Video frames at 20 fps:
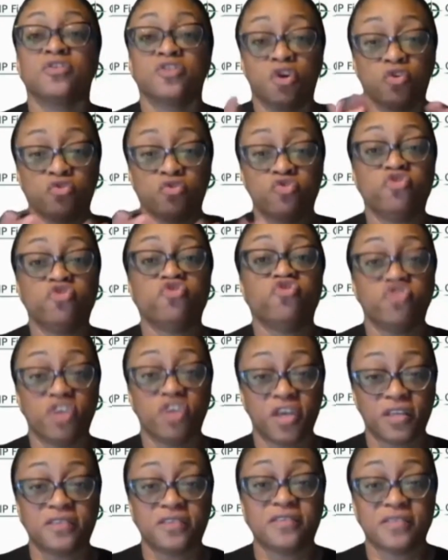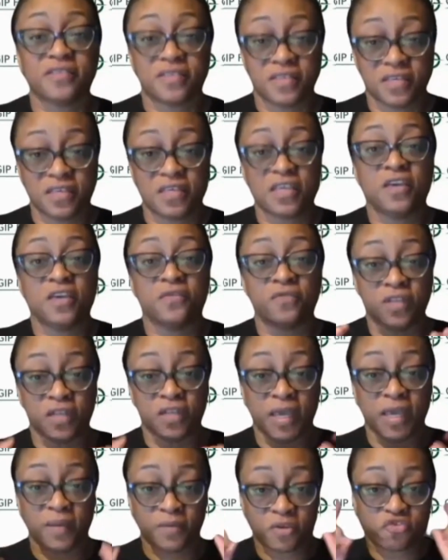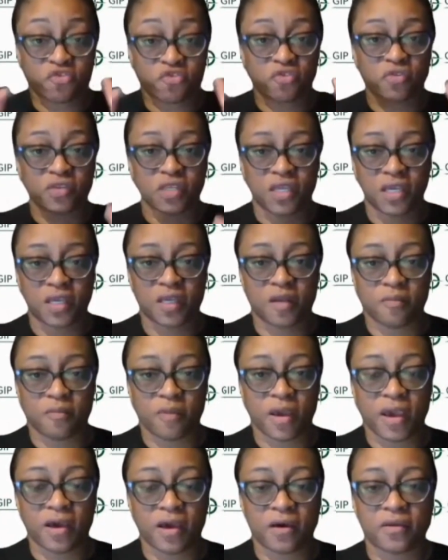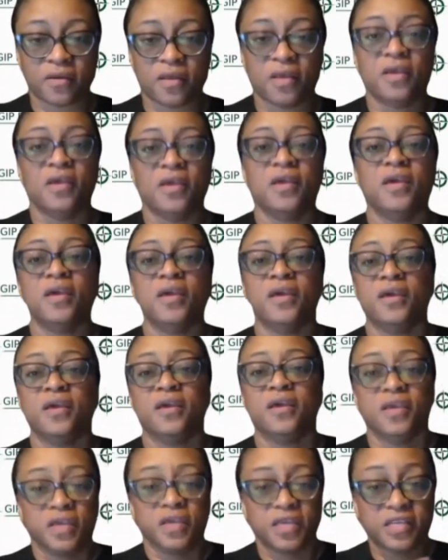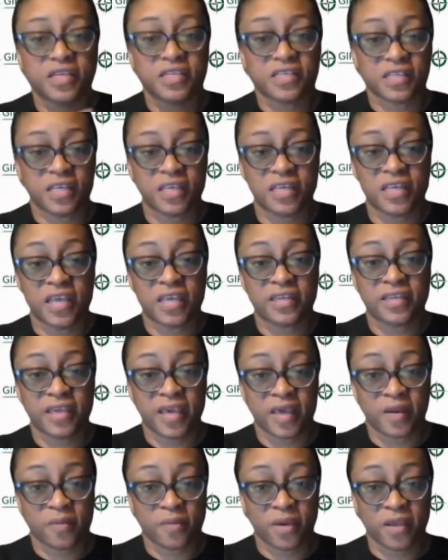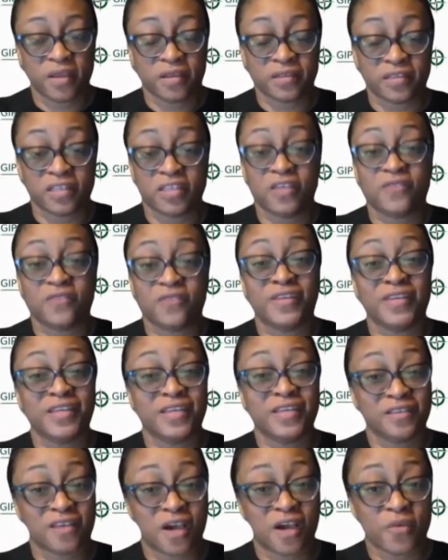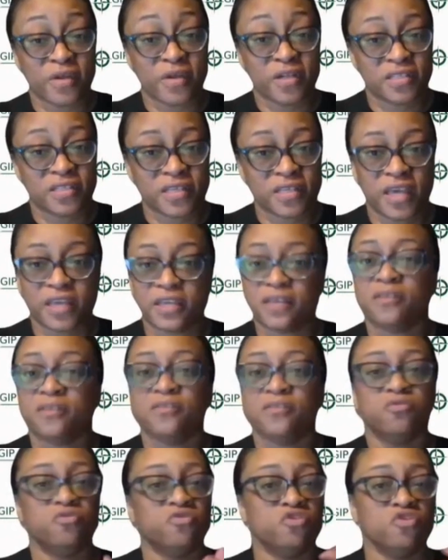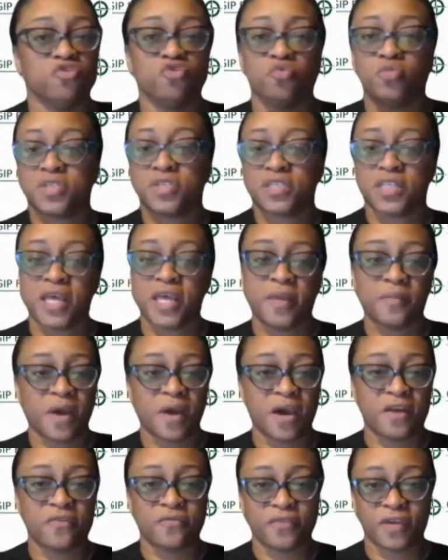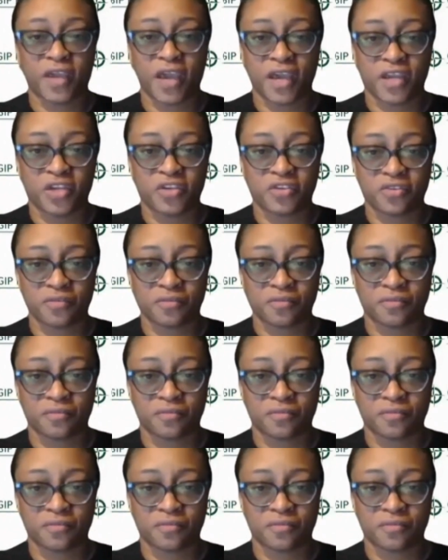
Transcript: So just check to see if the name that you're thinking about is in that database. And if it is already taken, just do a slight modification.